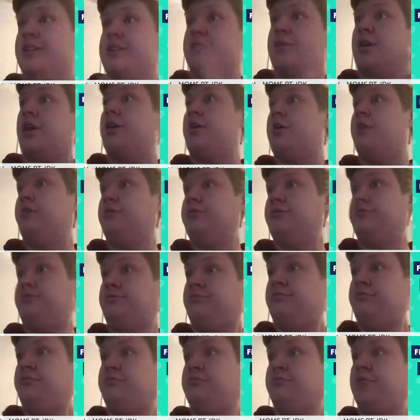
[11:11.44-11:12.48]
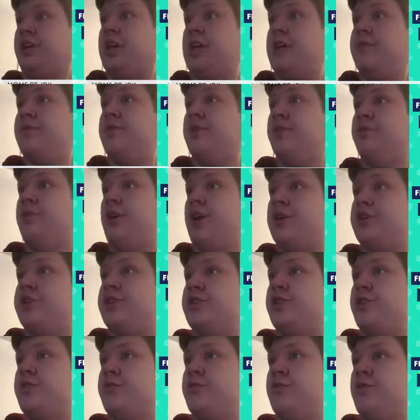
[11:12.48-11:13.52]
I go? Um, have you
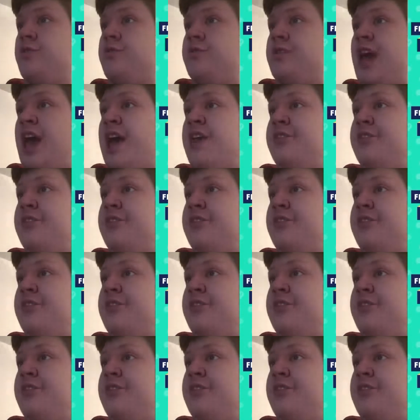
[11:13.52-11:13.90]
washed your room